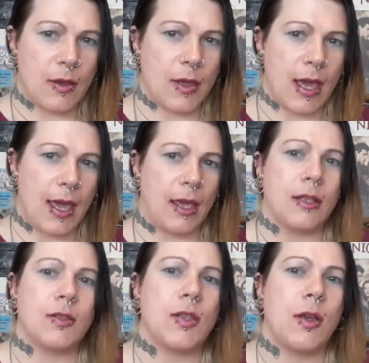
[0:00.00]

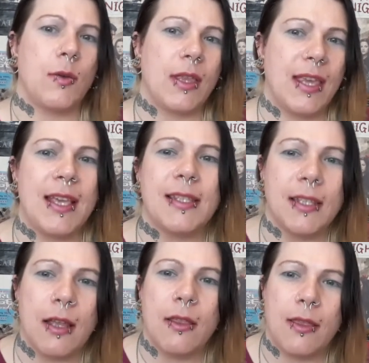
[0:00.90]
Okay, so
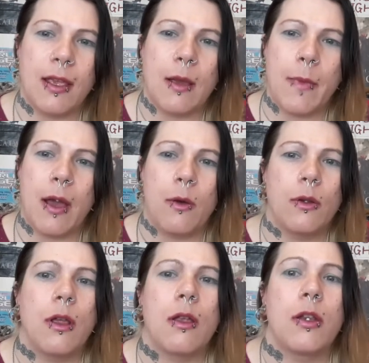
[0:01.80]
here's another thing
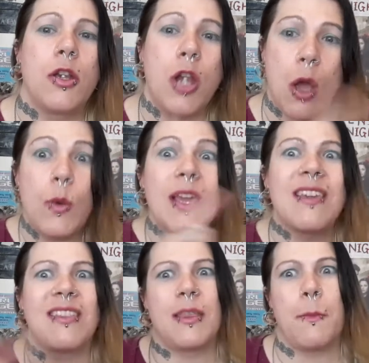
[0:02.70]
about
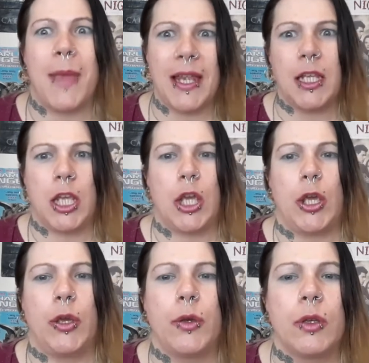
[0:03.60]
knowing the
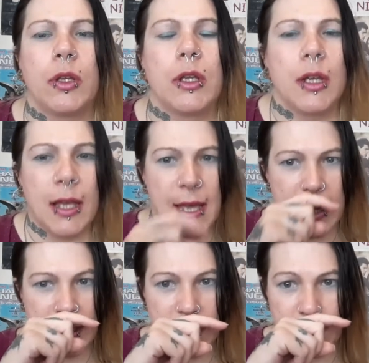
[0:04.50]
menu
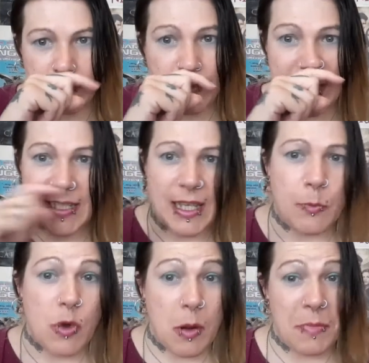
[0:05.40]
and reading
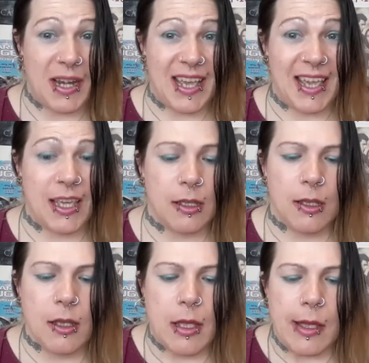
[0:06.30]
it properly.
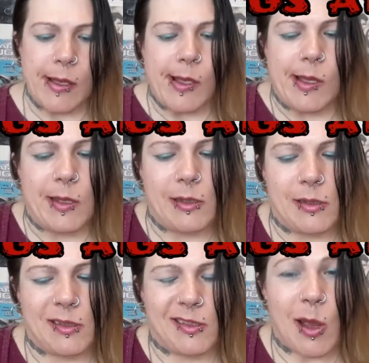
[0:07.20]

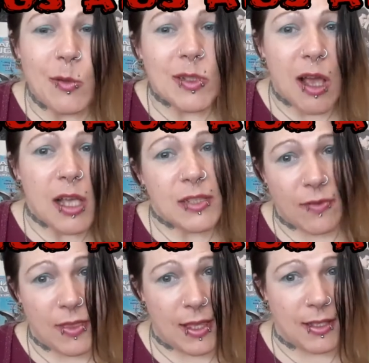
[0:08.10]
Don't
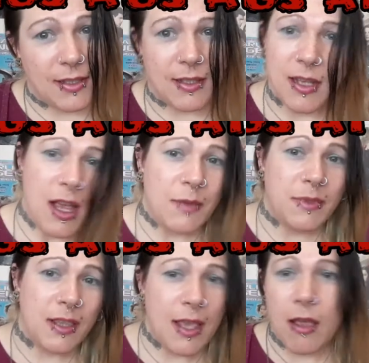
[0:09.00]
ask for things at
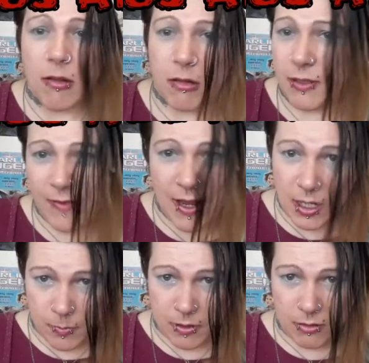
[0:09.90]
times that they are not
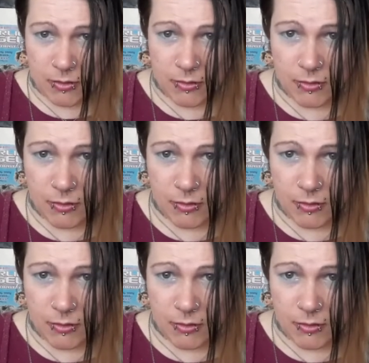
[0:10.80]
available.